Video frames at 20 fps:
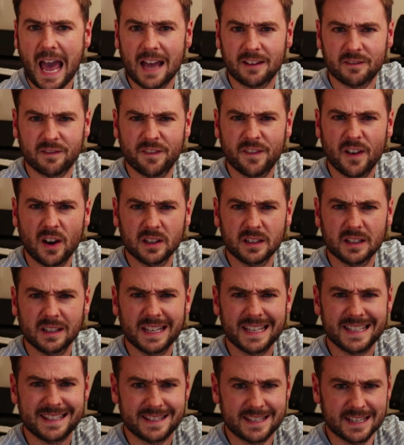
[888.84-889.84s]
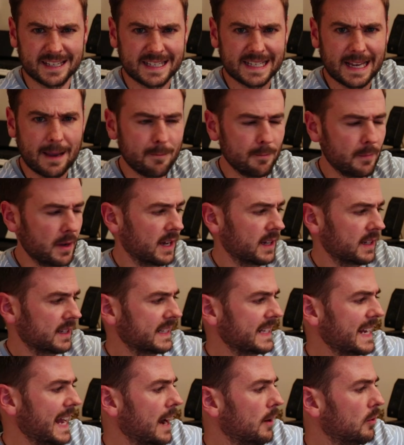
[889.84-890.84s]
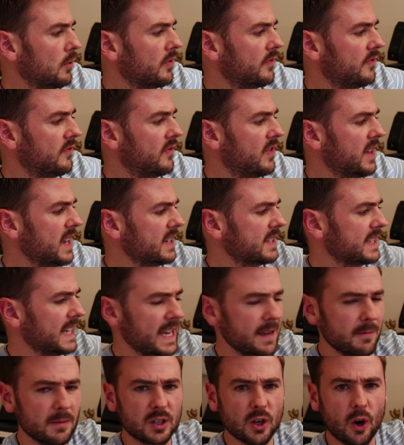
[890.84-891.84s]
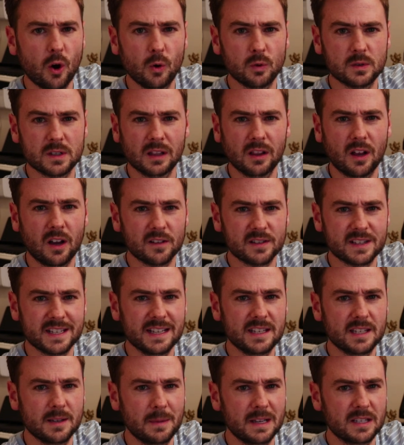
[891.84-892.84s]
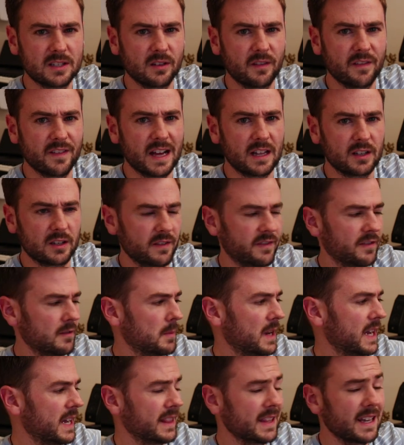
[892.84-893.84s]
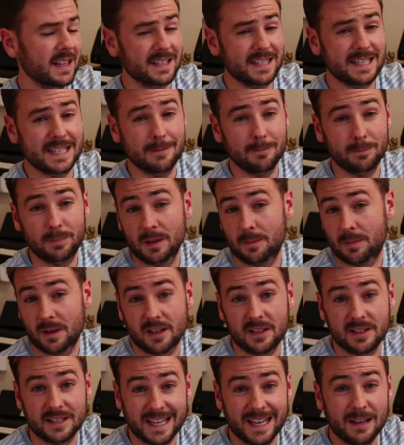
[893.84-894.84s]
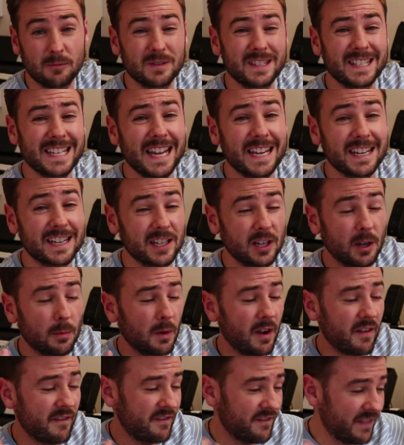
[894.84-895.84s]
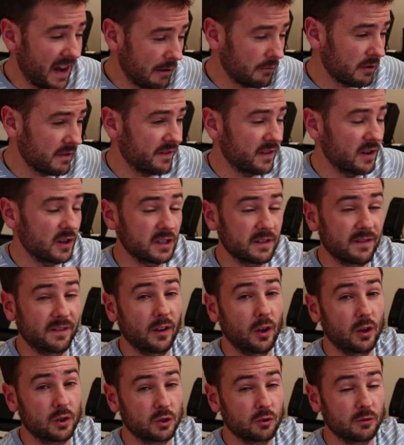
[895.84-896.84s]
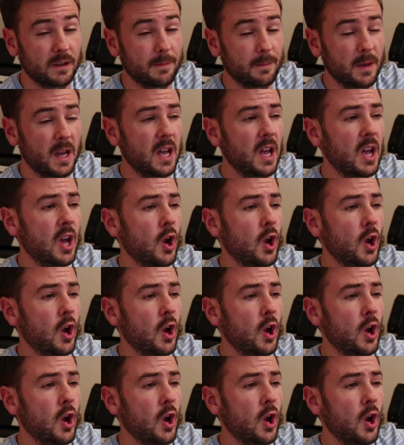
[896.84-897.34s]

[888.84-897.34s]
And finally, December. Now, this image holds a lot of sentimental value for me, and that's simply because it was taken on my very first vlog trip,